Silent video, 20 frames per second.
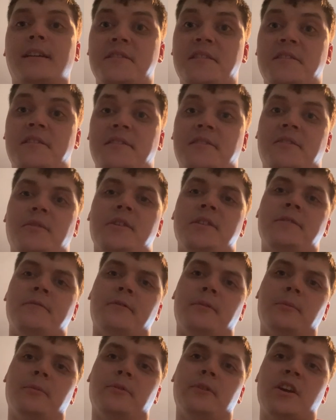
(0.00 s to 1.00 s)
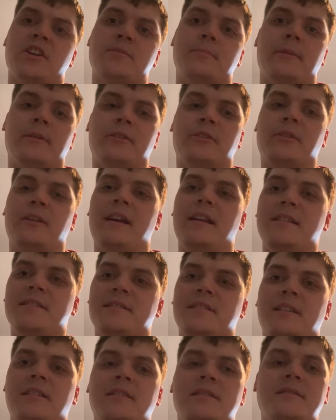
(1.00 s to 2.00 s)
Guys, this is Chris from Crash Bandicoot
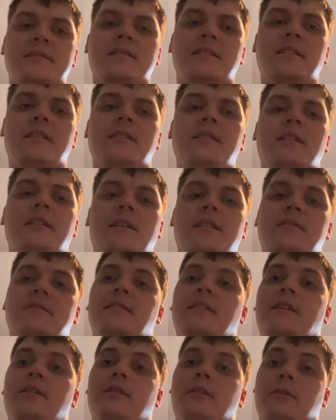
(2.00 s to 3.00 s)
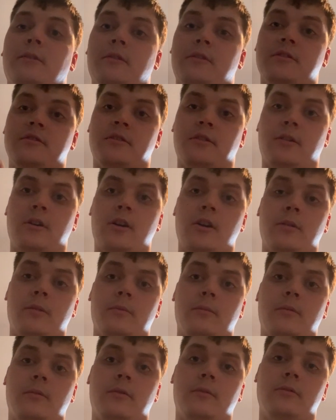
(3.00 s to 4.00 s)
NSanity, and today I'm going to
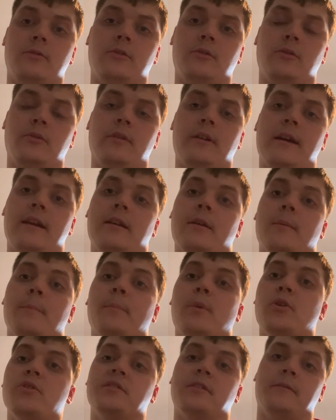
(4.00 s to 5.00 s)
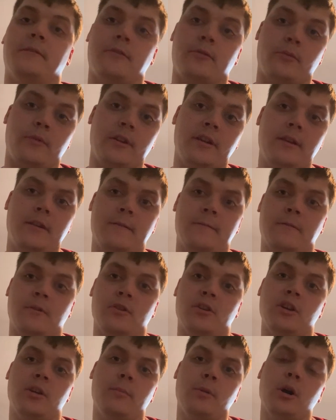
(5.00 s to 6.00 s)
do a unboxing of 3
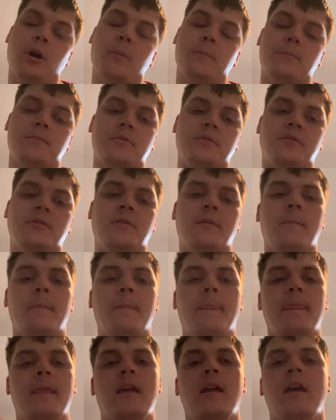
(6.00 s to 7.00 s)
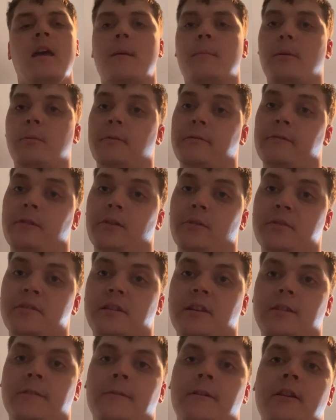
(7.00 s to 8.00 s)
Funko Pops. But before we
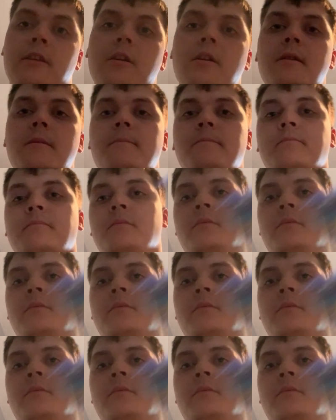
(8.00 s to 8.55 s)
start the video,